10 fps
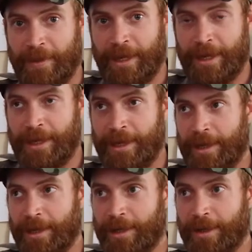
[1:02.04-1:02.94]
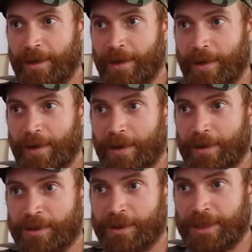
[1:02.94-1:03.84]
they
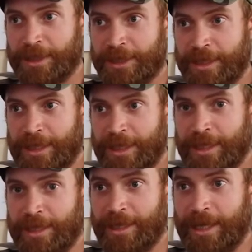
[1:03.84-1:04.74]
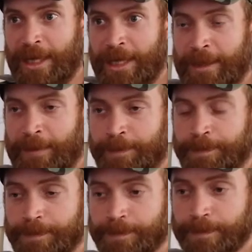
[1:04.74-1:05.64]
traditionally um,
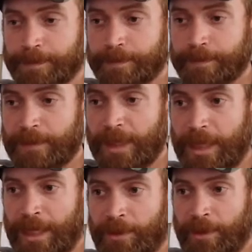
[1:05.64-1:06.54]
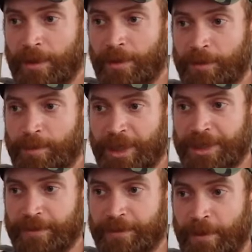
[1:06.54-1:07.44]
under a lot of
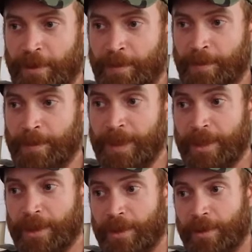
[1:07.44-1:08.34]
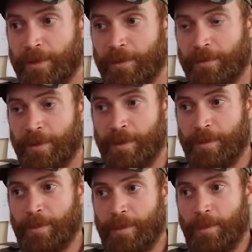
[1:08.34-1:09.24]
pressure from
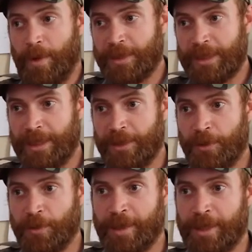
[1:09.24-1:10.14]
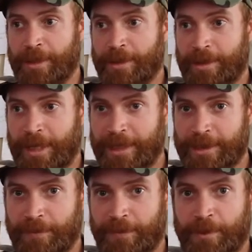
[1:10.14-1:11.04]
from mostly human,
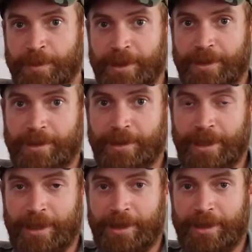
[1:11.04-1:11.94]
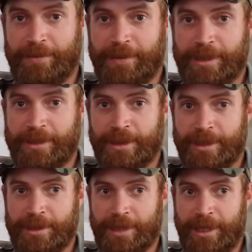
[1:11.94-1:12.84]
negative human uh, effects
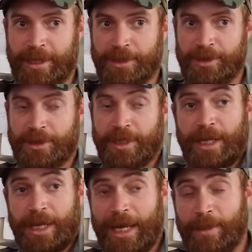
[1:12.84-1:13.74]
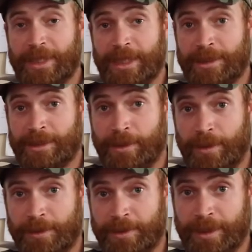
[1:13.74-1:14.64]
such as habitat
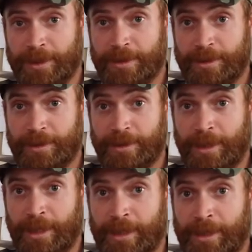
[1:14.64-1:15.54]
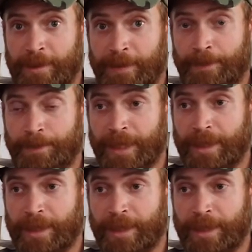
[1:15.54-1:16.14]
encroachment, um,